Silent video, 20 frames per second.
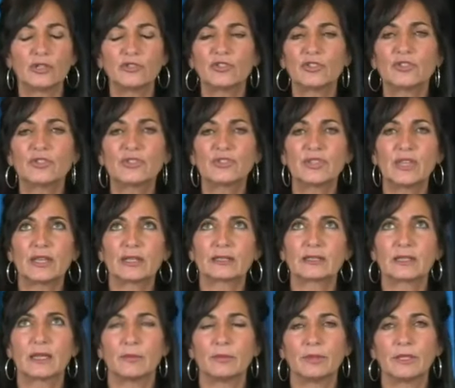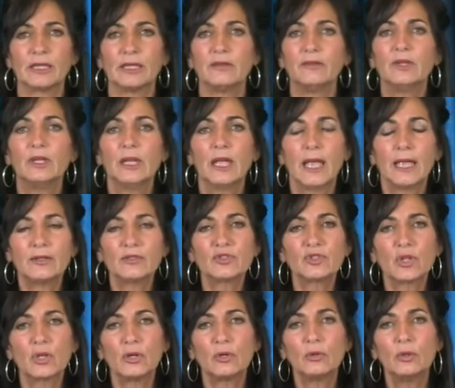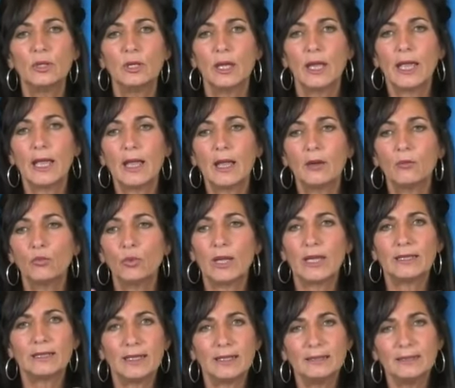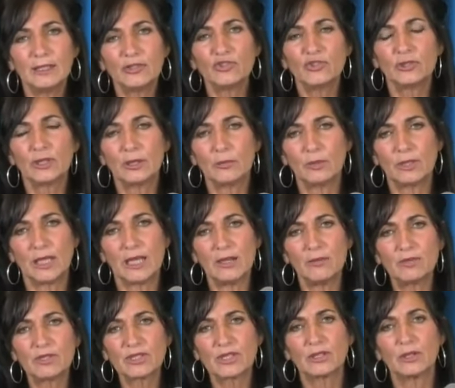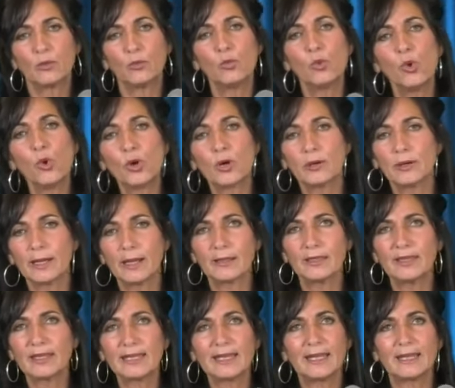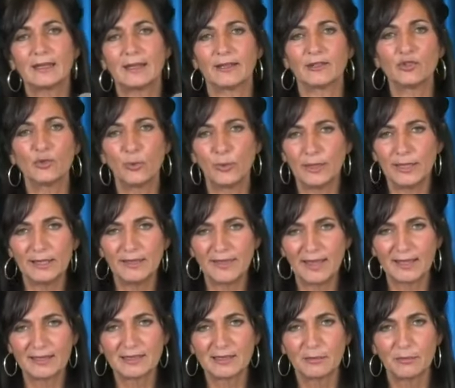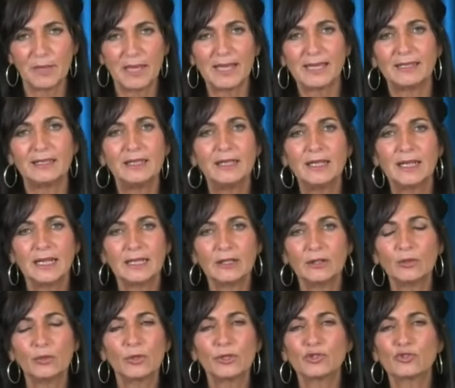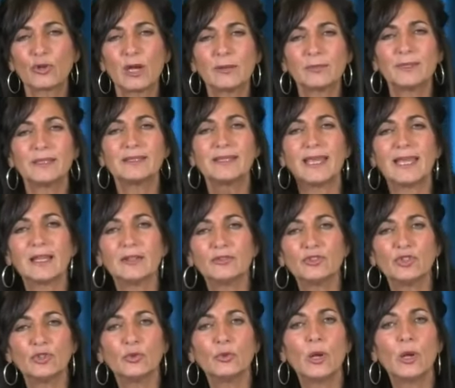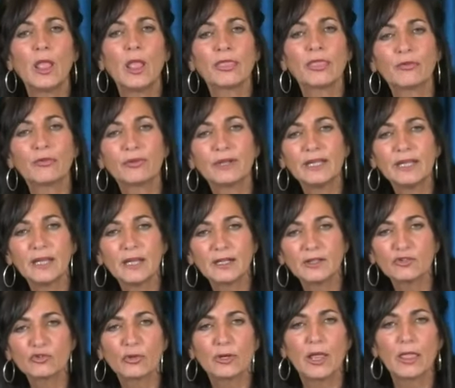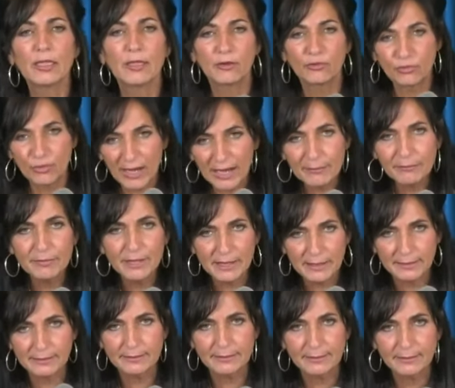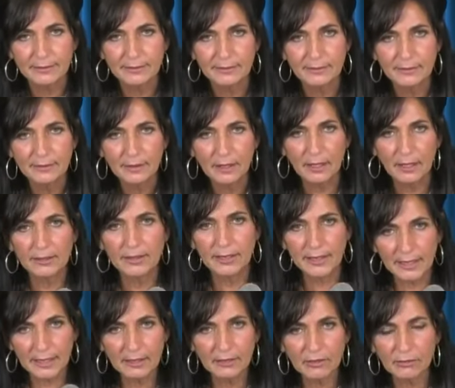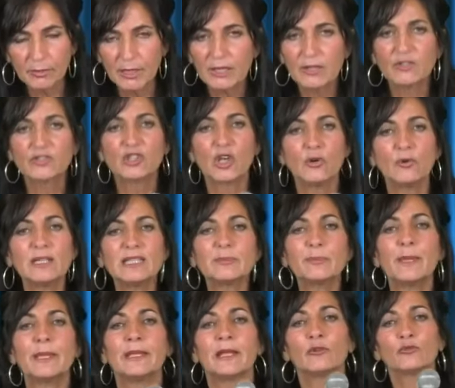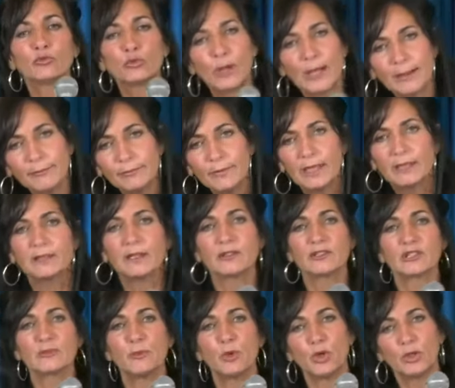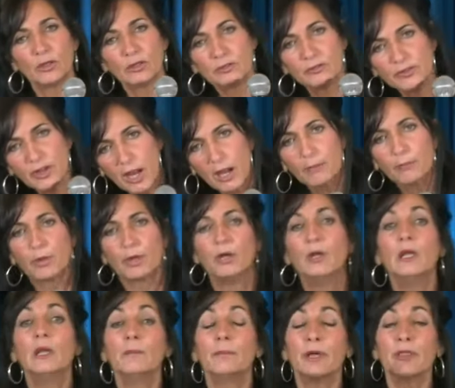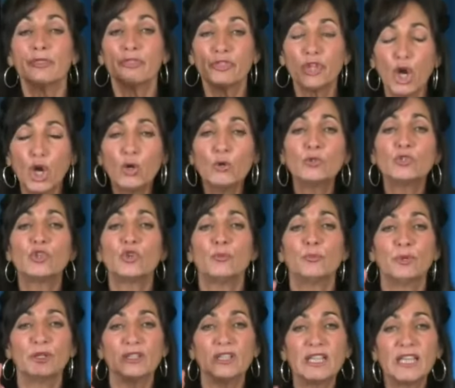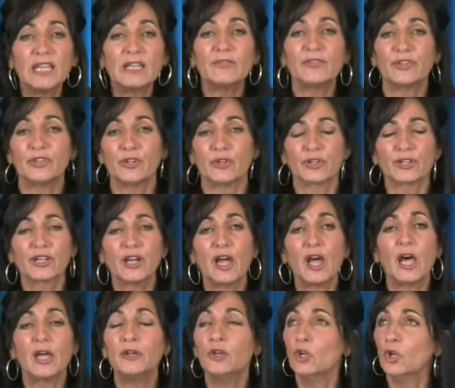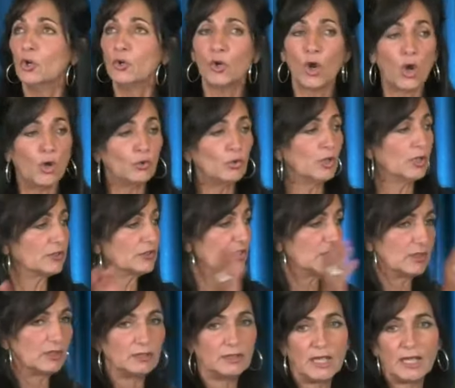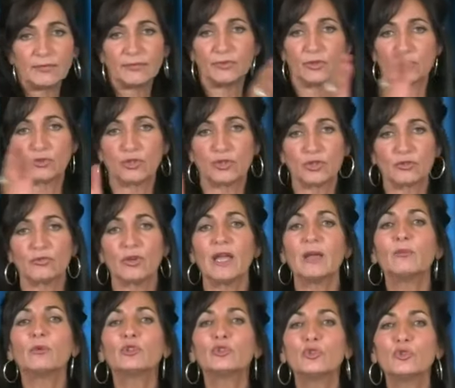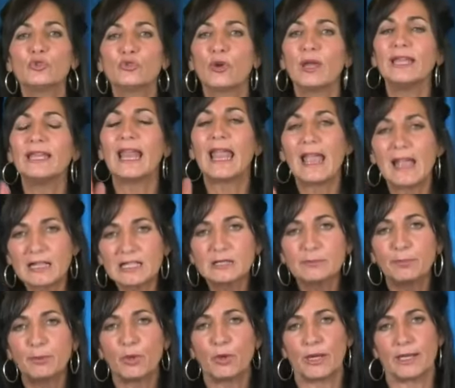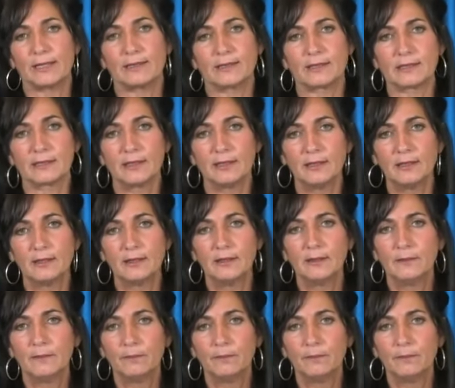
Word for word: Judges 6, I believe. And so initially when he was going to war, I think he had like 20,000 men, and the Lord dropped it down to 300, the remnant. Are you hearing me? There's always been a remnant, a smaller number. But those who believe in their God, who don't look to the left nor to the right, will do great exploits.